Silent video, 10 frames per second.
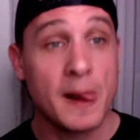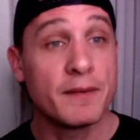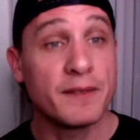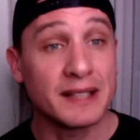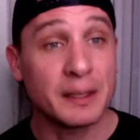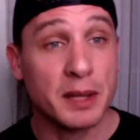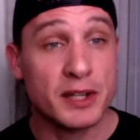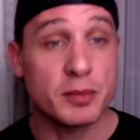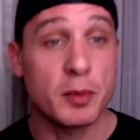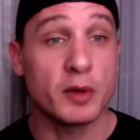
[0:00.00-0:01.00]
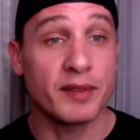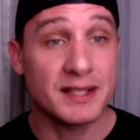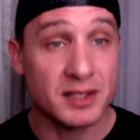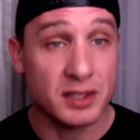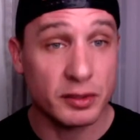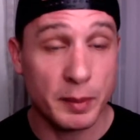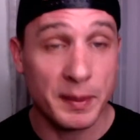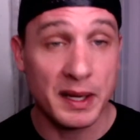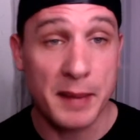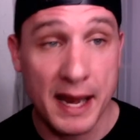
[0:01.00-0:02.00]
Feeling pleasure motivates us to
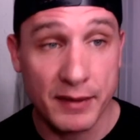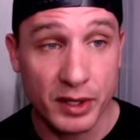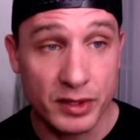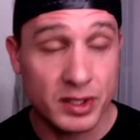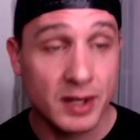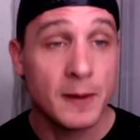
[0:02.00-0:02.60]
repeat behaviors.